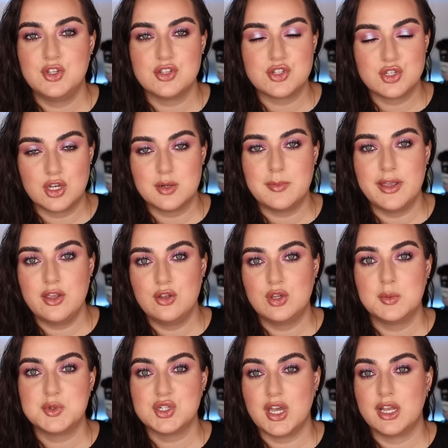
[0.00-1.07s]
Just go to my
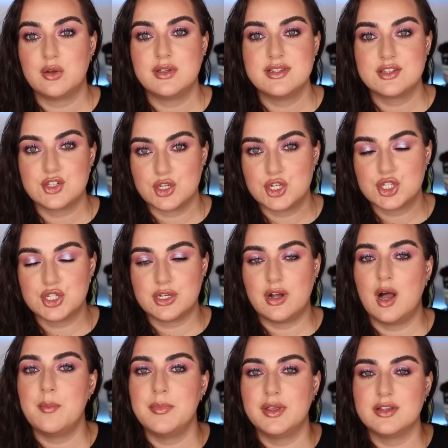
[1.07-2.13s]
YouTube channel and search it
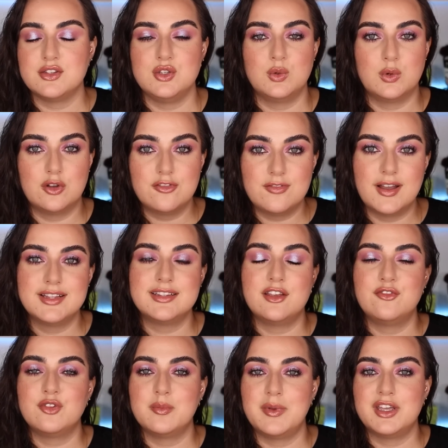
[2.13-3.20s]
up because you will find the
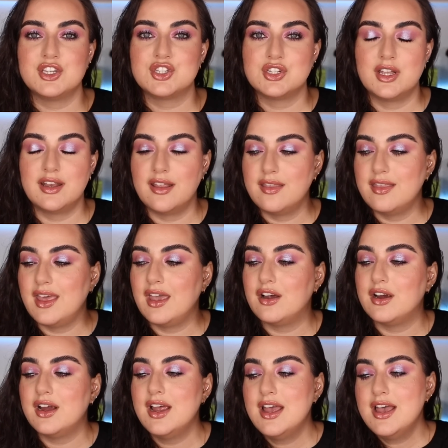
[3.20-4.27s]
information
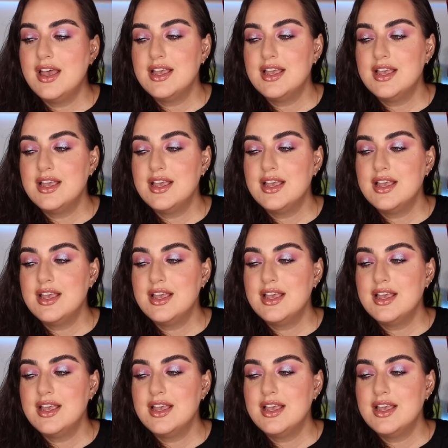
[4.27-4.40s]
there.